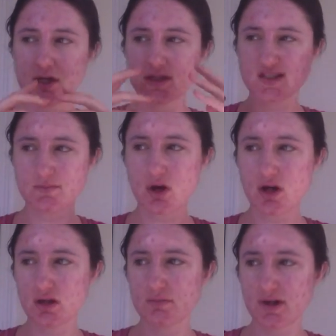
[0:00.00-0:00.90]

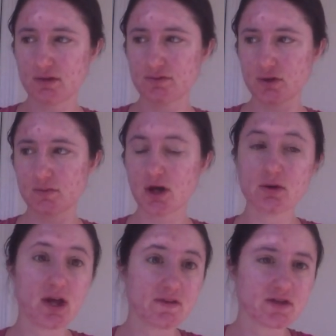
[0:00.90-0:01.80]
small and malformed.
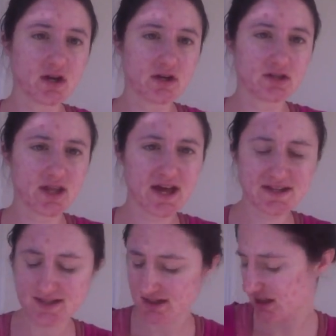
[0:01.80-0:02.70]
Oh yeah, sorry, the
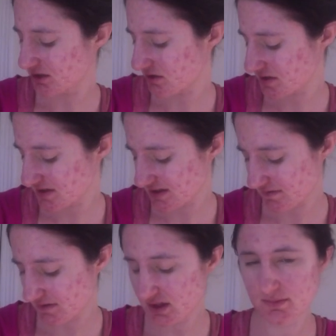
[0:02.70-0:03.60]
last thing that I noticed is I
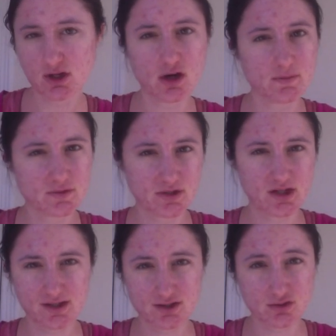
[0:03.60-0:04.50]
felt like my arms were
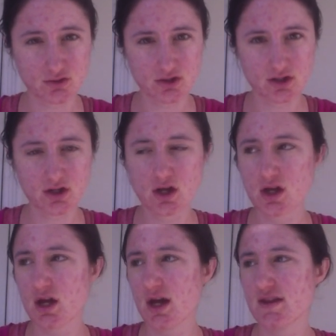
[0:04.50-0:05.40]
going to get shorter
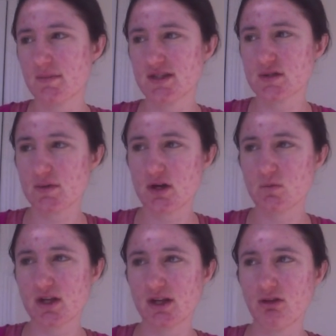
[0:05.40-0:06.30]
and that my
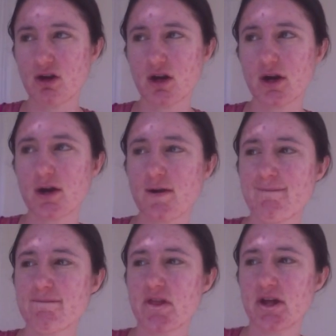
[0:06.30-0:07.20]
spine would get longer.
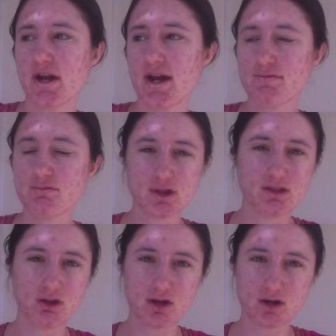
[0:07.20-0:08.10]
And I have
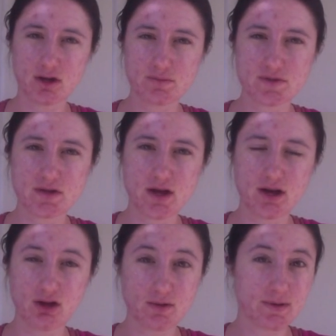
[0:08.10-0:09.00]
really long arms,
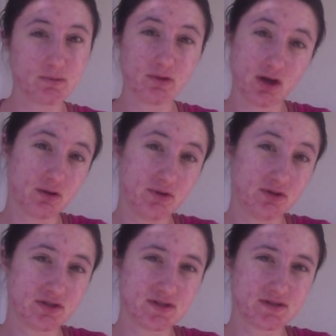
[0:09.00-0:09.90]
and a lot of people with
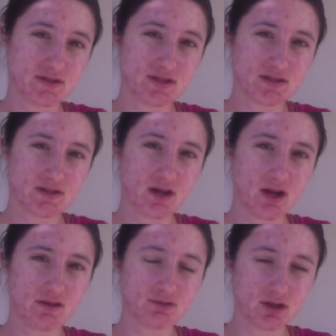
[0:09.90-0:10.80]
autoimmune disease
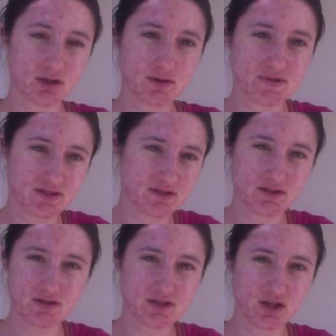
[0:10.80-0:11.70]
have long arms, and it's
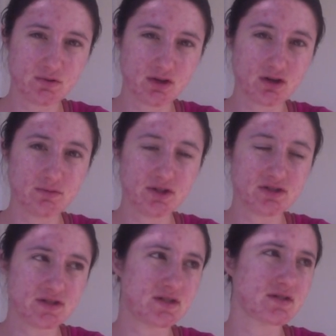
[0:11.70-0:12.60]
associated with autoimmune
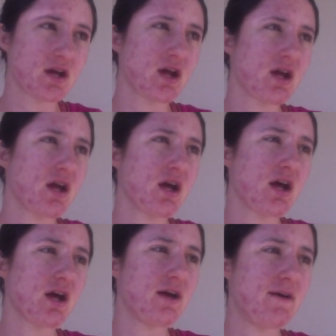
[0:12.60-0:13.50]
disease.
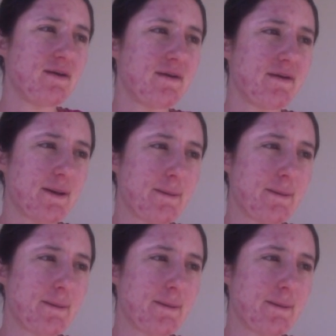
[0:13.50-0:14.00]
And